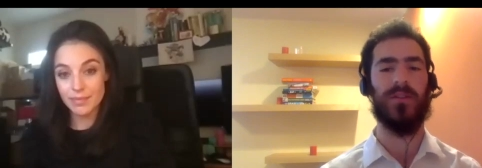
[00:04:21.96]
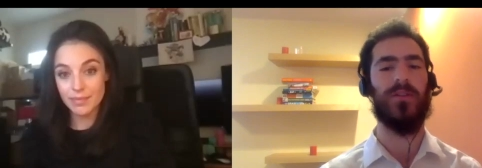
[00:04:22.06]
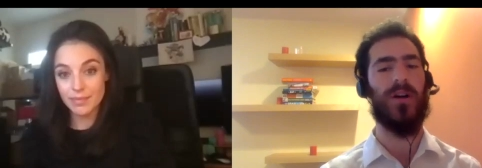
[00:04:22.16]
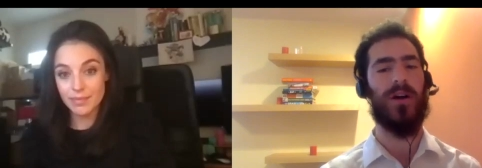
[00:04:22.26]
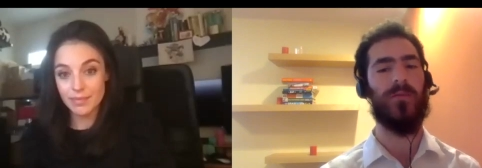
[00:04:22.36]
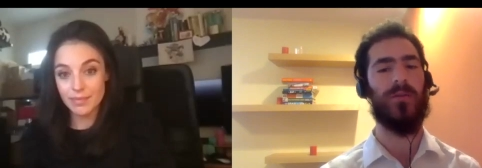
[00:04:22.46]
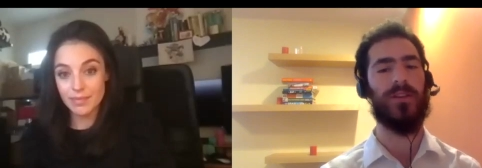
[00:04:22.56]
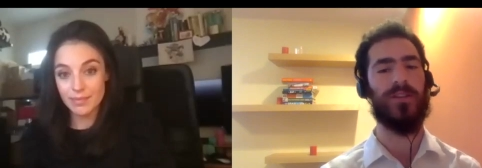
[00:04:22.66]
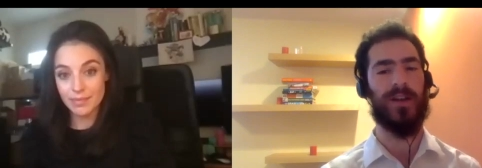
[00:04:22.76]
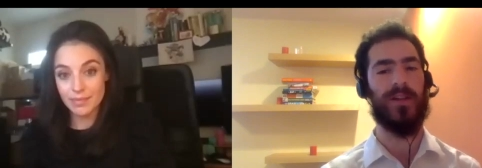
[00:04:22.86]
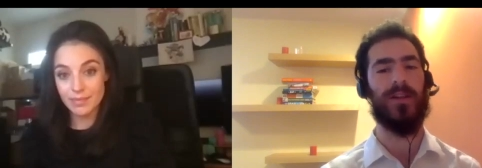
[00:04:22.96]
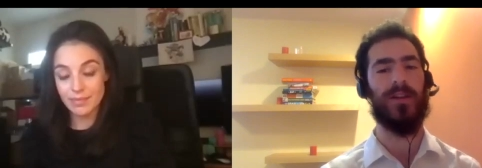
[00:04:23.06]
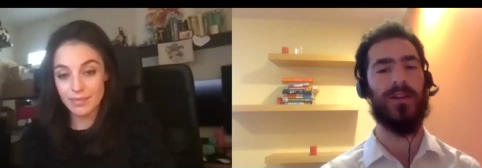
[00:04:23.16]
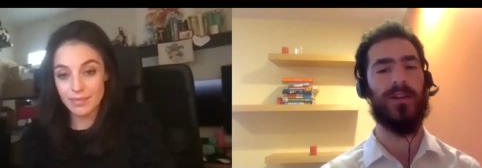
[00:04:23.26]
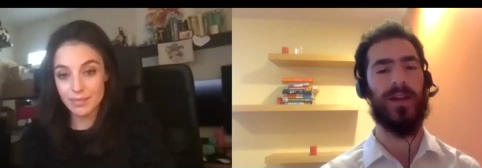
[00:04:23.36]
Speaker 1: along with sell
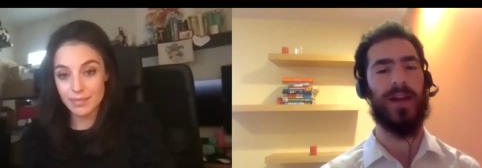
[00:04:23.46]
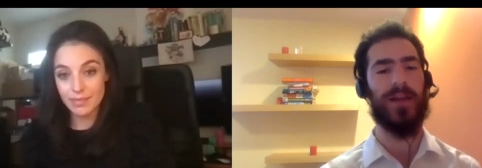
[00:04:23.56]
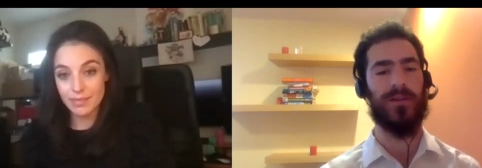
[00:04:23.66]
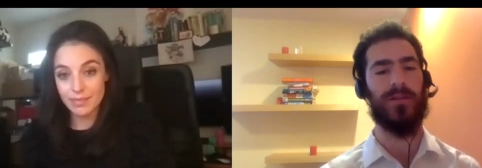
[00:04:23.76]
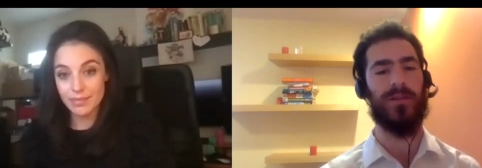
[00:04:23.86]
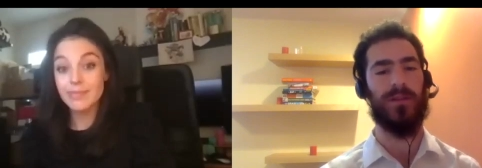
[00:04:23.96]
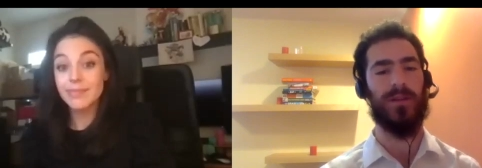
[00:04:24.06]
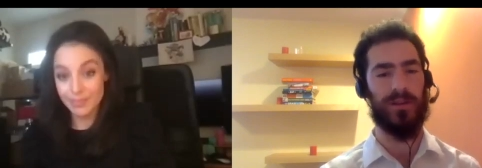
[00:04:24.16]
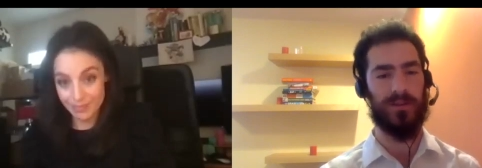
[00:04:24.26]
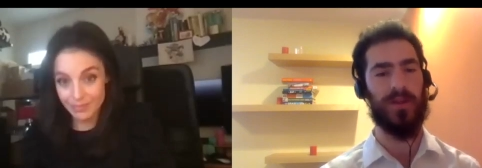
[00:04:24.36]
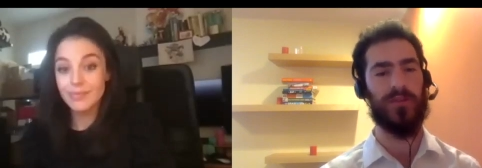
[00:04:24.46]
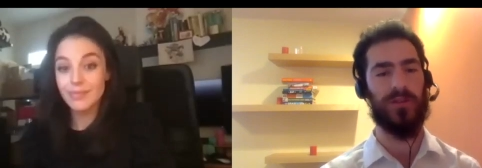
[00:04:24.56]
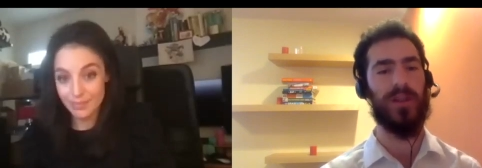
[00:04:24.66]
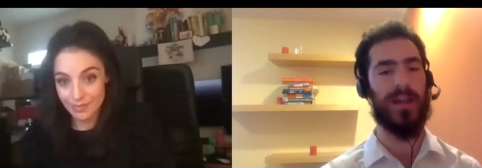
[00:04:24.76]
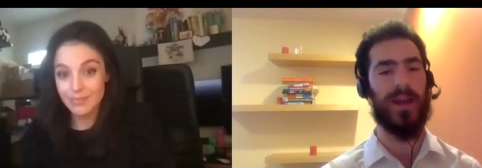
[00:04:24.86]
it like at a
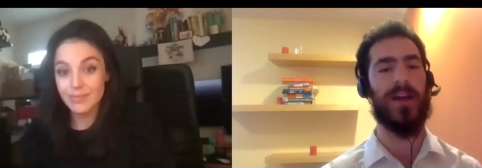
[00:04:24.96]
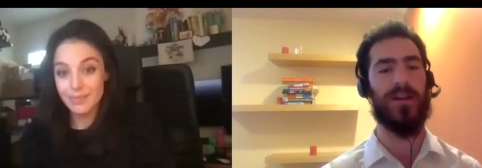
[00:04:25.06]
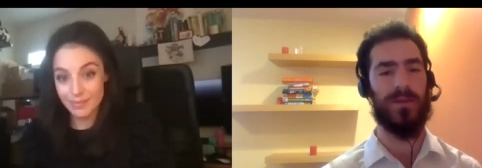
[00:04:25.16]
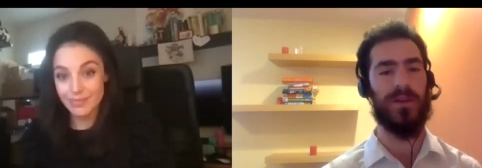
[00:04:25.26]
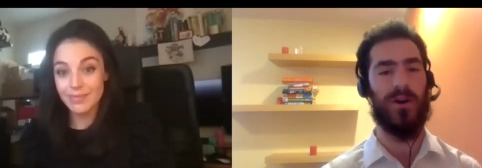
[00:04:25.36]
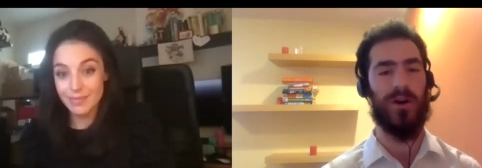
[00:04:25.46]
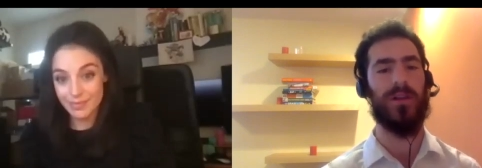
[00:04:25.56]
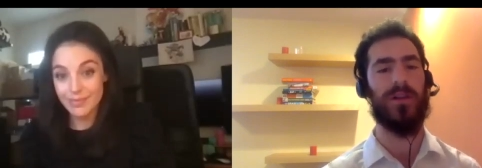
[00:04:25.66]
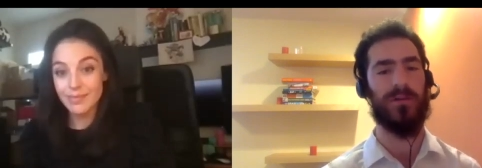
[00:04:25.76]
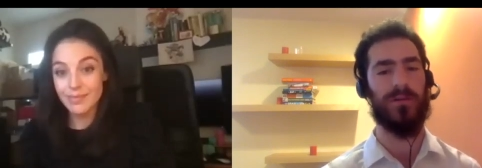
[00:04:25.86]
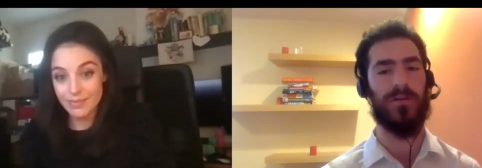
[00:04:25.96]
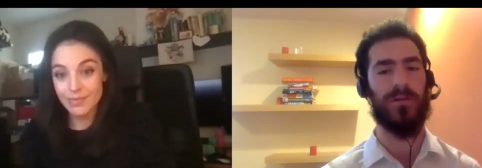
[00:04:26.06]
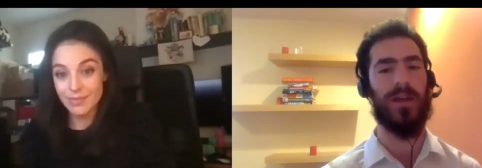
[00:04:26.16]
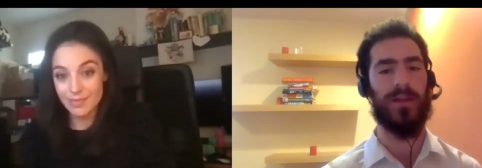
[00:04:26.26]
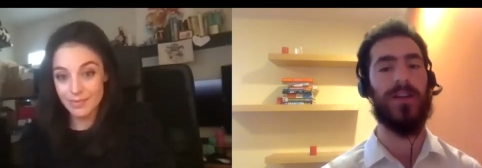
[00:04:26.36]
dispensary like it had to be all in
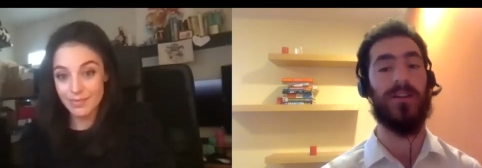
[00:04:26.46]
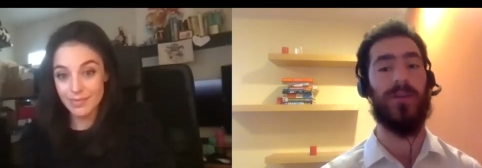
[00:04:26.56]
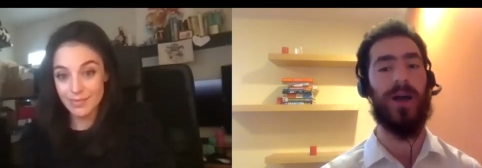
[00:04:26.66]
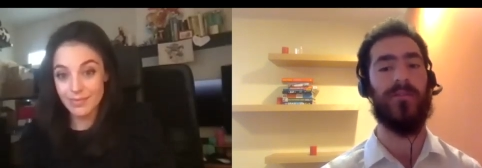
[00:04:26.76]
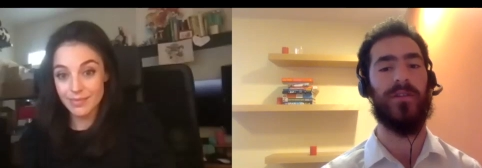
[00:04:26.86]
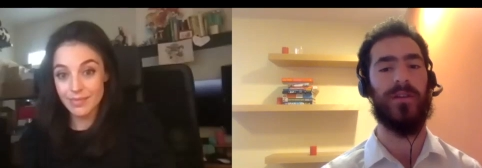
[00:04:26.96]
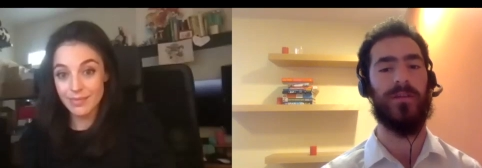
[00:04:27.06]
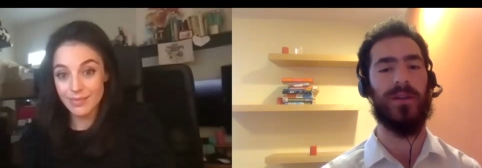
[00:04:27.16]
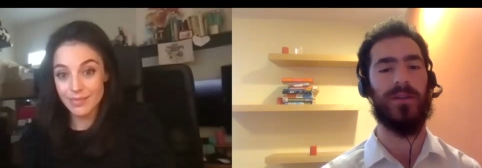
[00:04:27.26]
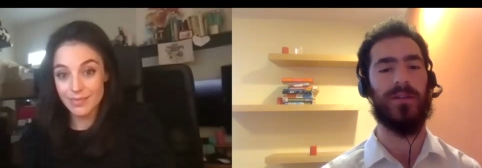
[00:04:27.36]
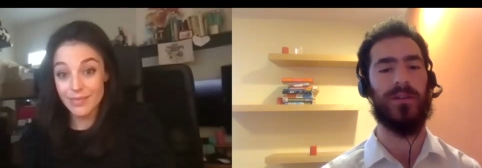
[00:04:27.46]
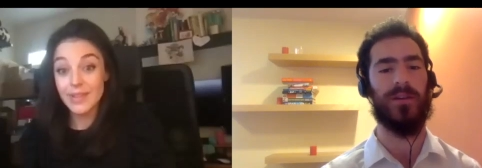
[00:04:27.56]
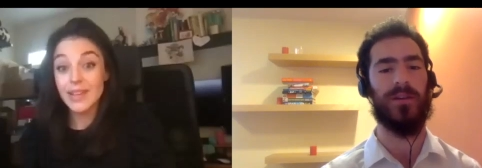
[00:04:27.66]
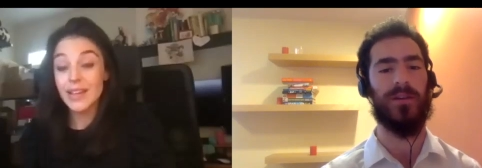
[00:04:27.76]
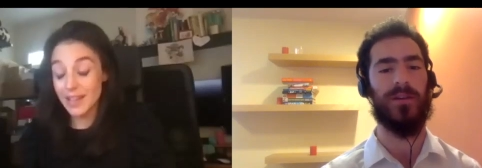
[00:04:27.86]
they, they had to do everything
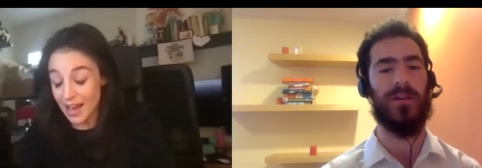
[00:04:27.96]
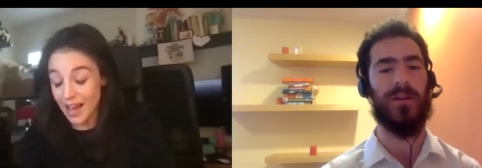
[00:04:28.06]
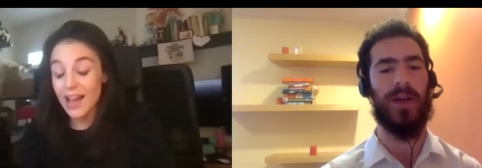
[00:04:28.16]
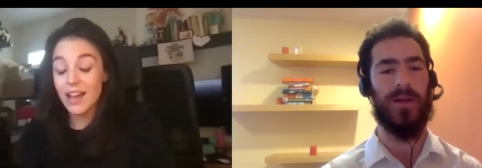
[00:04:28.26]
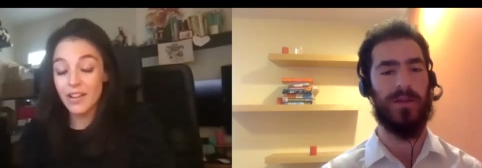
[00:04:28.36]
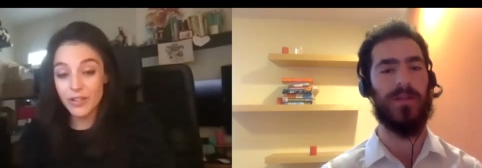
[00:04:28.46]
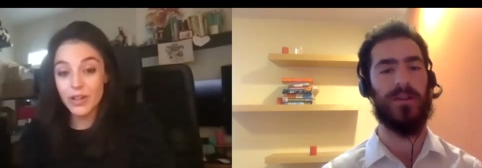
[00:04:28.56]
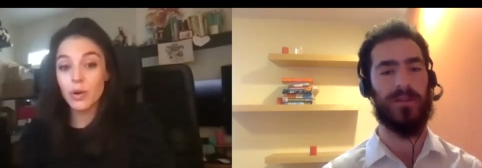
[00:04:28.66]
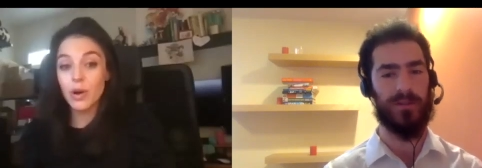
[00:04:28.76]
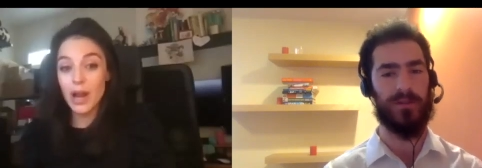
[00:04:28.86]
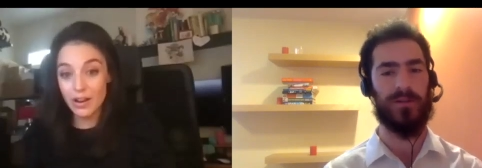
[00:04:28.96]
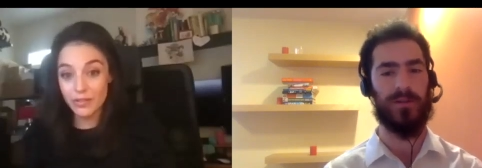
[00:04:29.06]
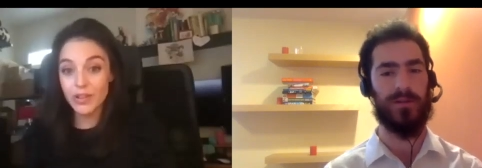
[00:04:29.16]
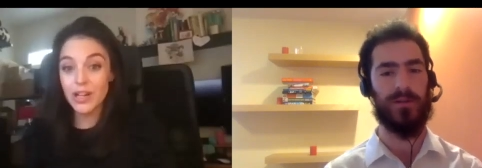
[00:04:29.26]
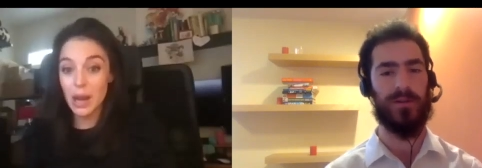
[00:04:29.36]
basically
Speaker 2: yeah, and every, this...
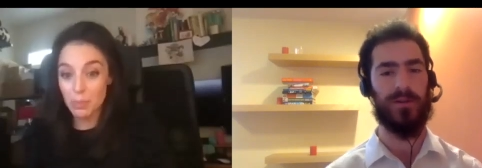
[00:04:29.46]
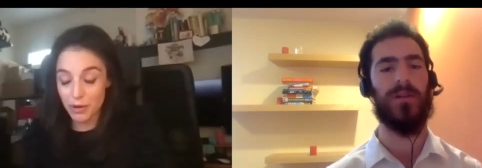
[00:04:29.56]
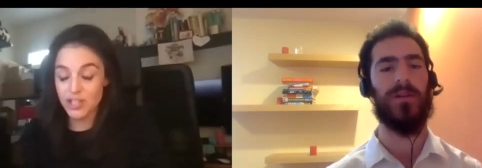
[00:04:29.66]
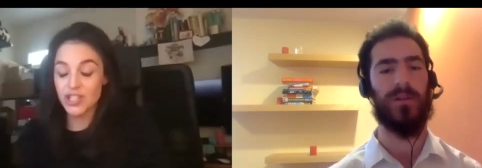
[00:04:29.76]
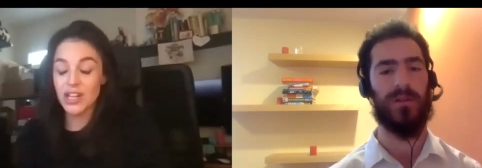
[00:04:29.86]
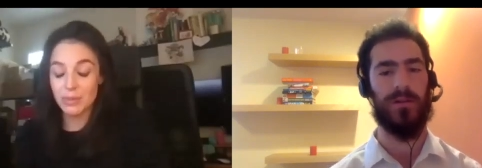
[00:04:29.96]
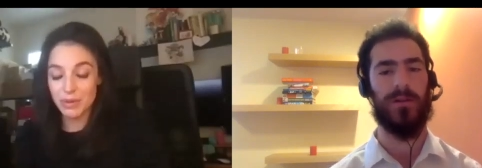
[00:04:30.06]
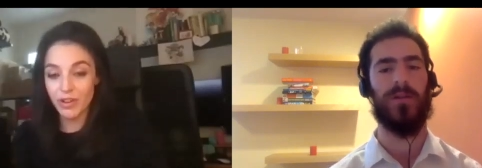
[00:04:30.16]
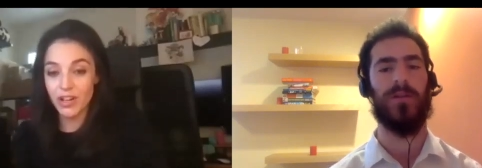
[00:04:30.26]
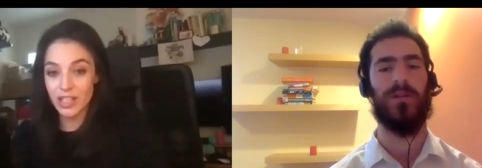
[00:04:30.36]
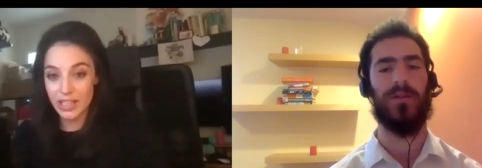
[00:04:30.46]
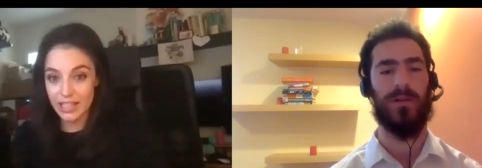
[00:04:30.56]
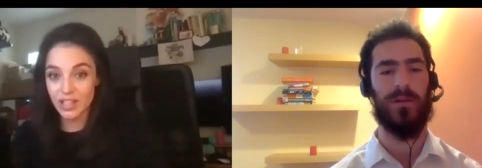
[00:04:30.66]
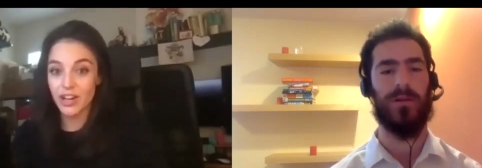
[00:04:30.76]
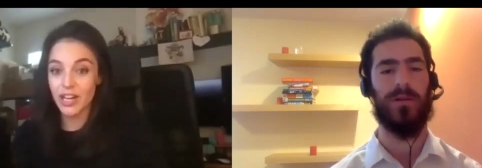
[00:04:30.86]
every operation had to be
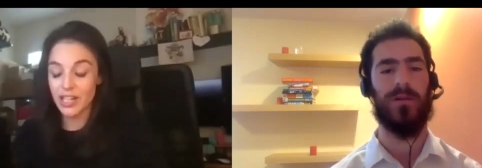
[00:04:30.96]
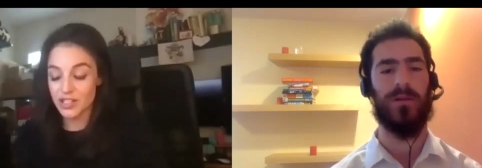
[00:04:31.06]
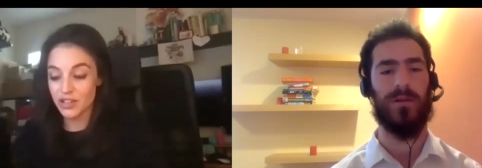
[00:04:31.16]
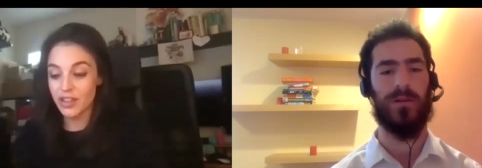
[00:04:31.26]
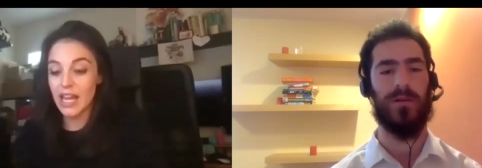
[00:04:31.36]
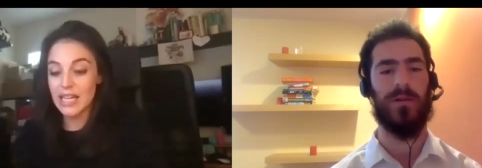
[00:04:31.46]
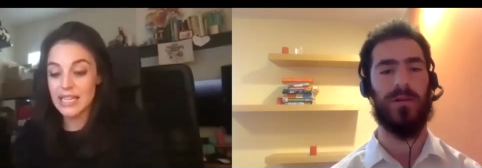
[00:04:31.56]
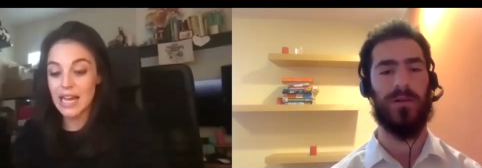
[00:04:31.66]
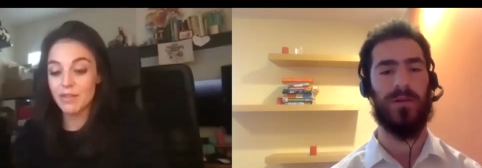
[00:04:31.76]
vertically integrated. So they had to have